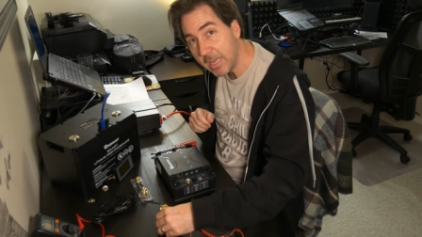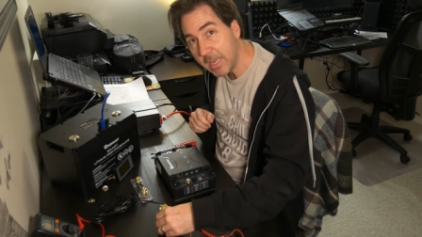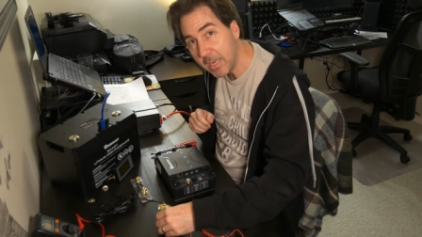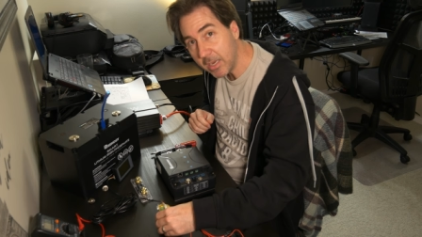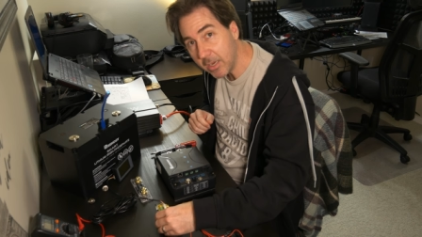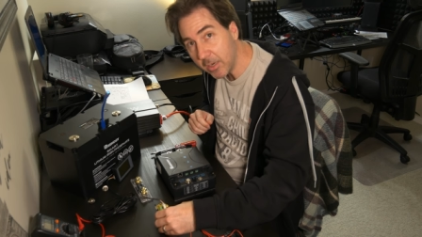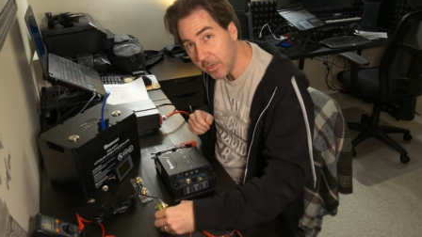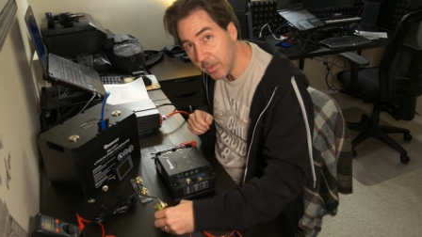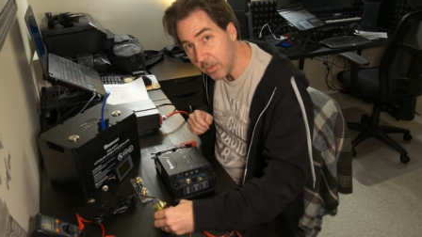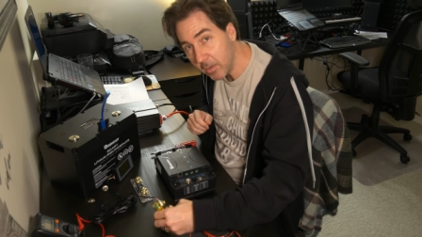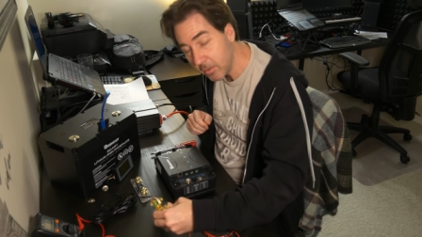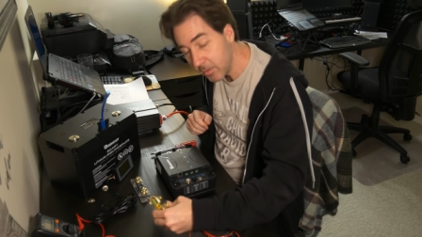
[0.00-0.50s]

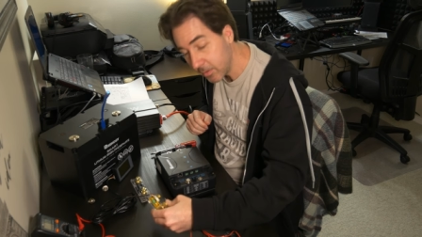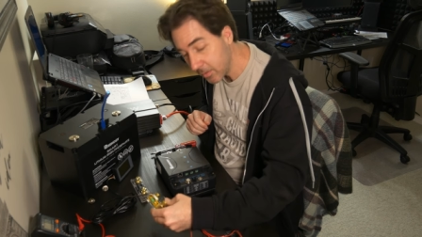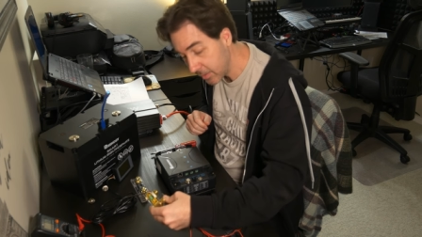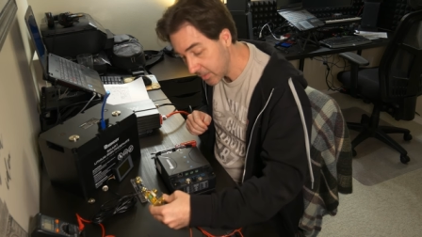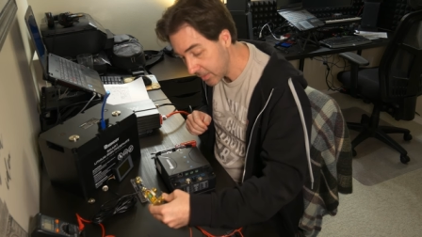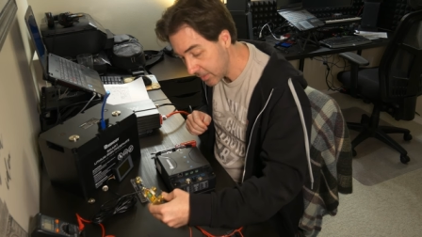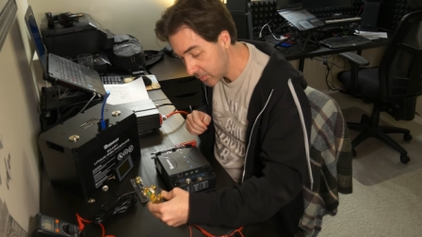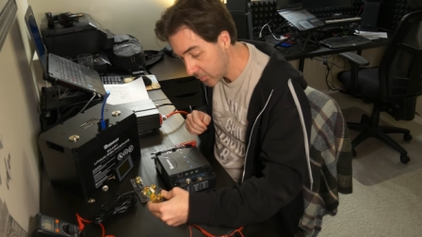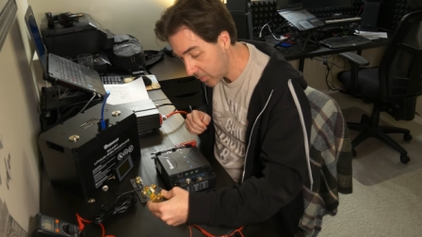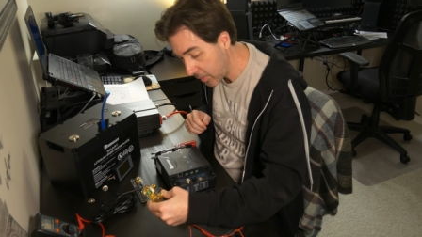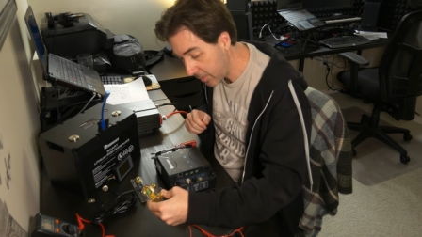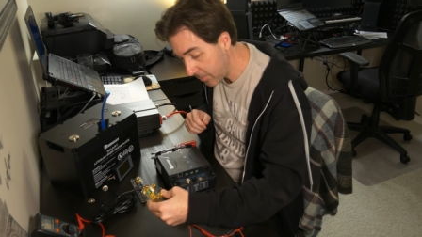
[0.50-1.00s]
here
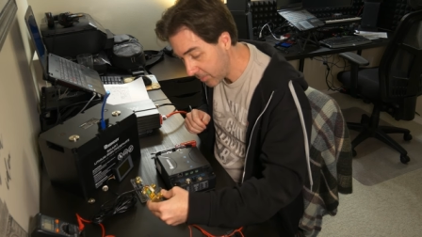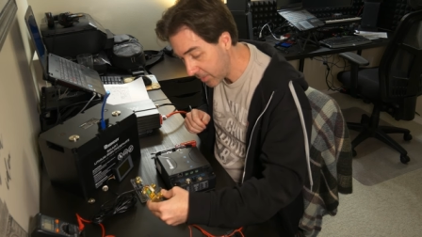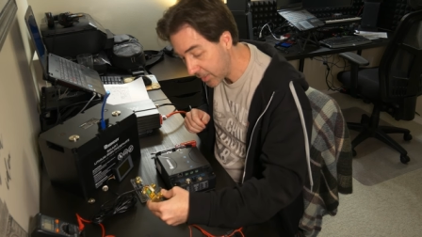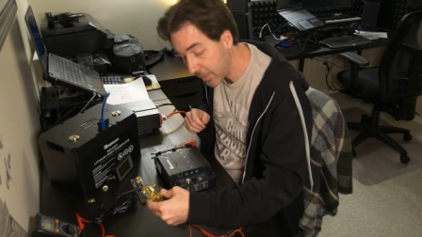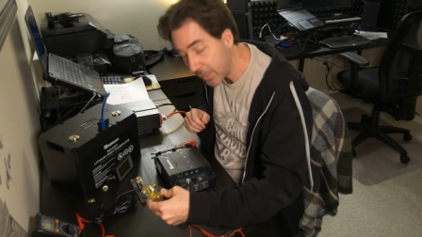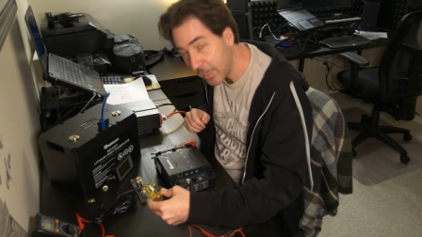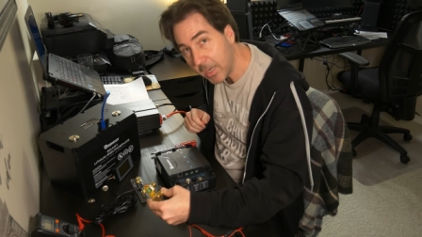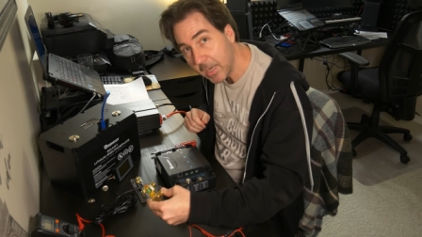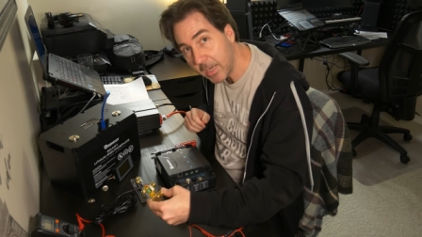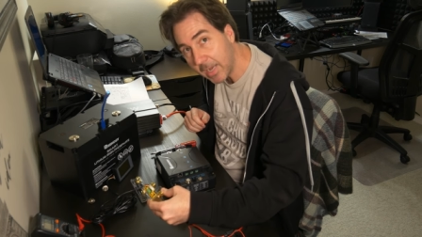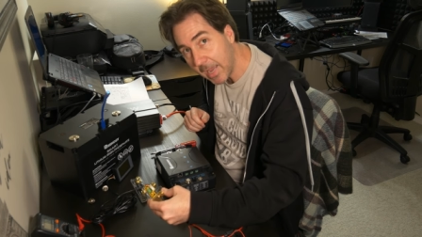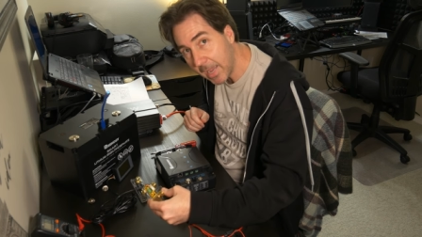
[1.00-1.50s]
is what I'm
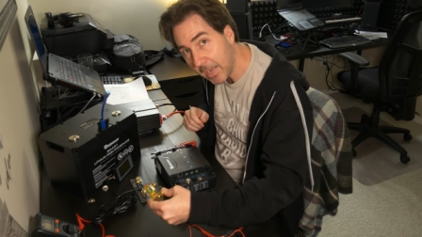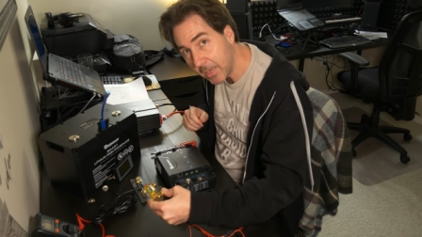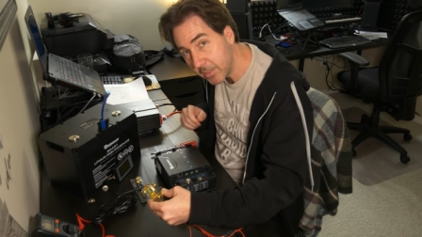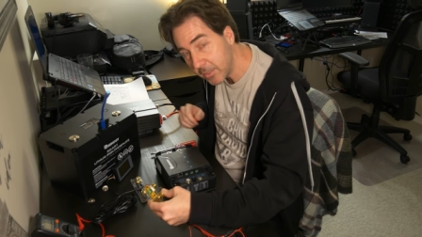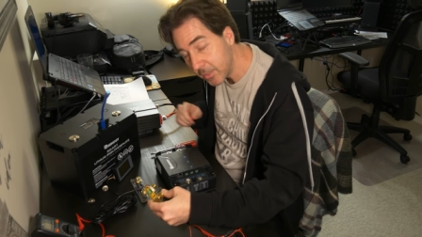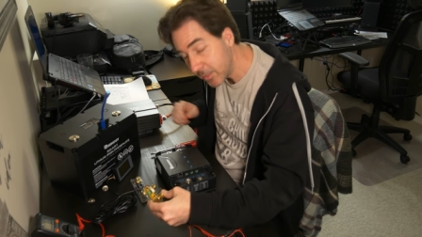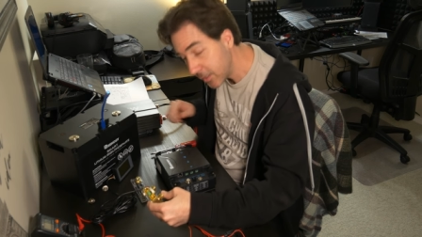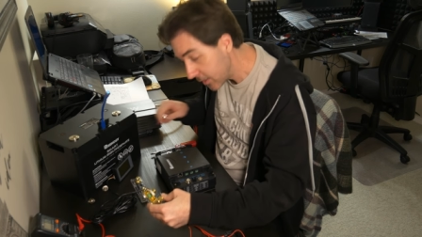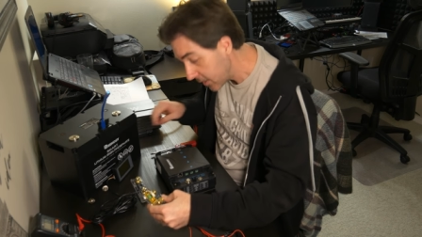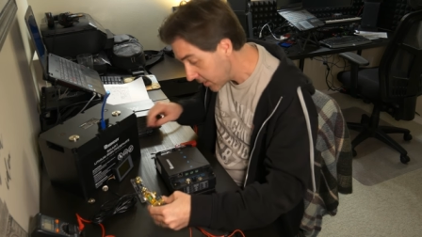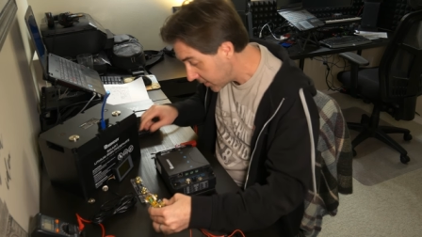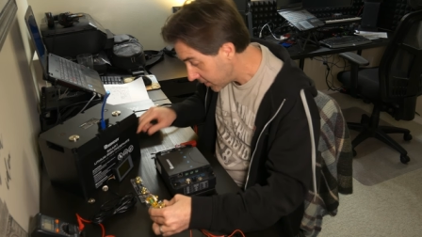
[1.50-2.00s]
going to
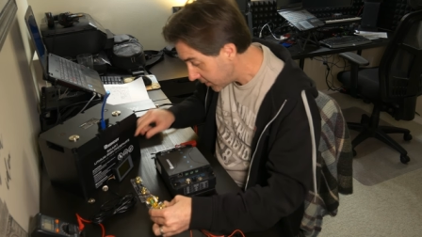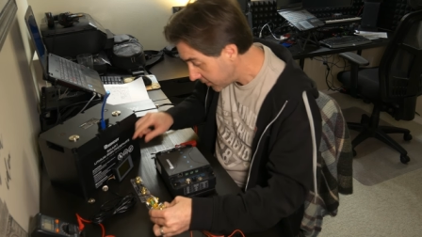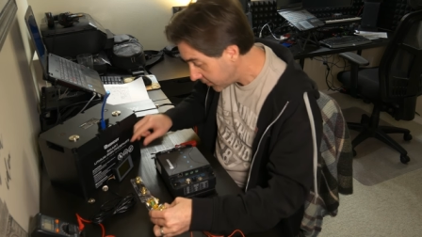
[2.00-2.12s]
connect